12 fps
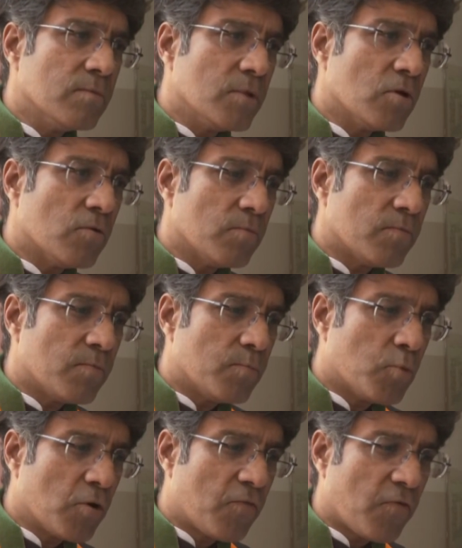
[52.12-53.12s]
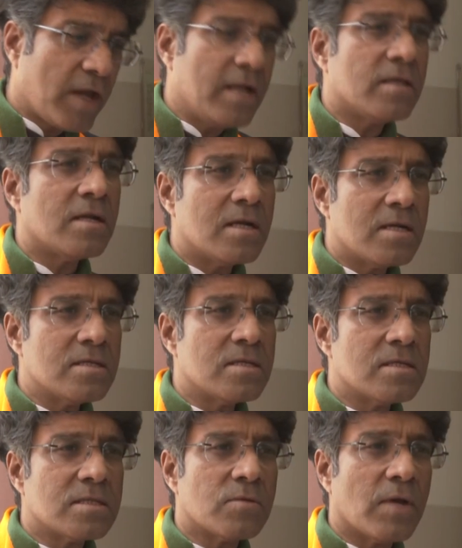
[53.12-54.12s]
you know, put faith in
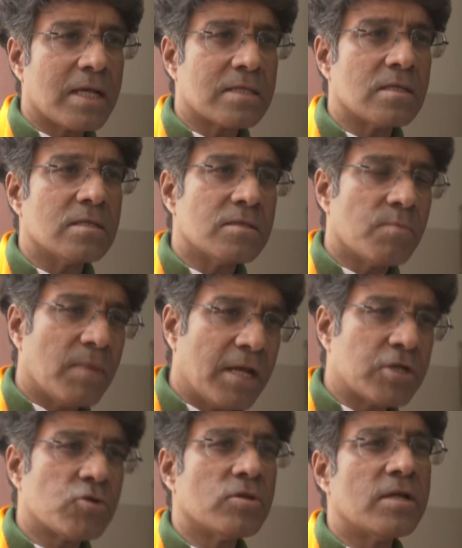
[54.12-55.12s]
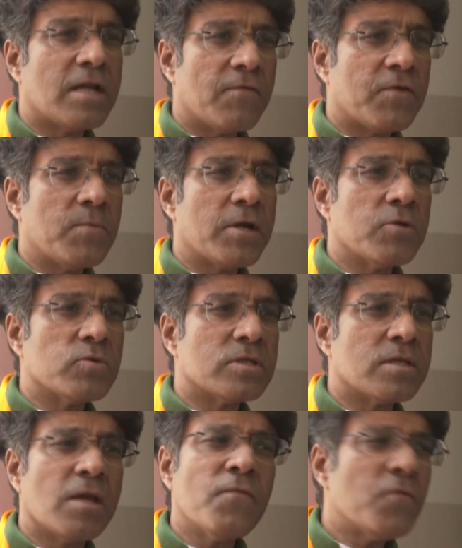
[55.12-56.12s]
indigenous vaccines, make sure that everybody was
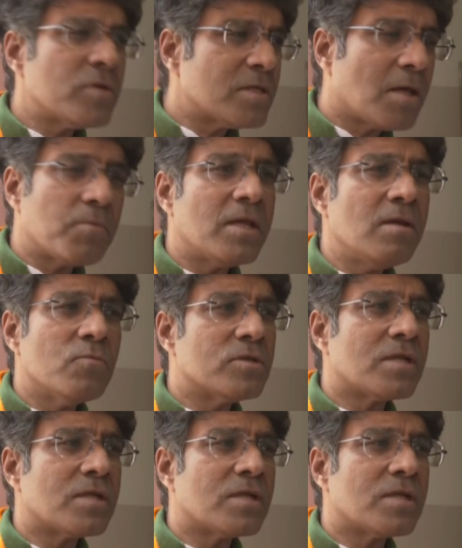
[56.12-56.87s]
safe, was something